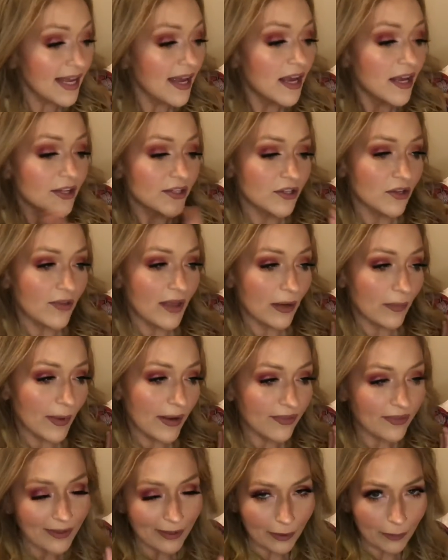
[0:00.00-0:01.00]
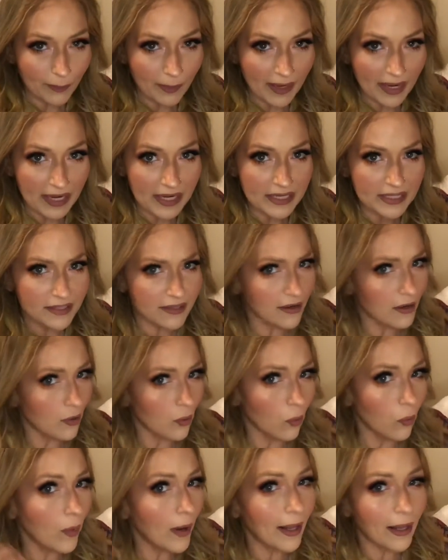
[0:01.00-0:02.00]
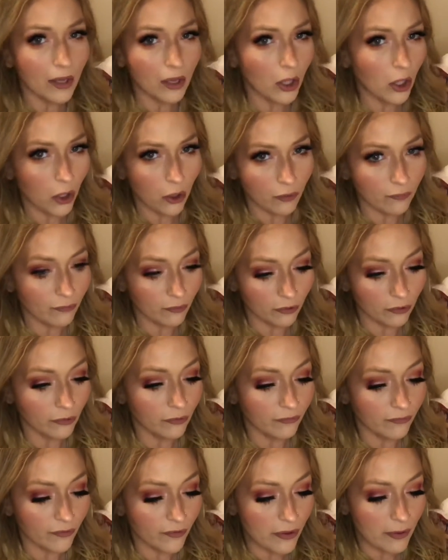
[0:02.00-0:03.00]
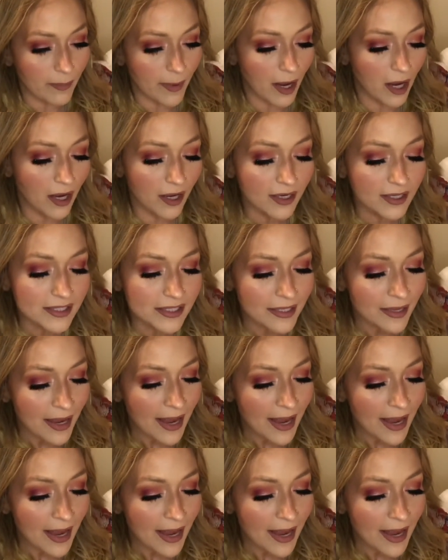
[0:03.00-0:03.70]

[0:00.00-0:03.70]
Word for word: So that right there pays well over for the box.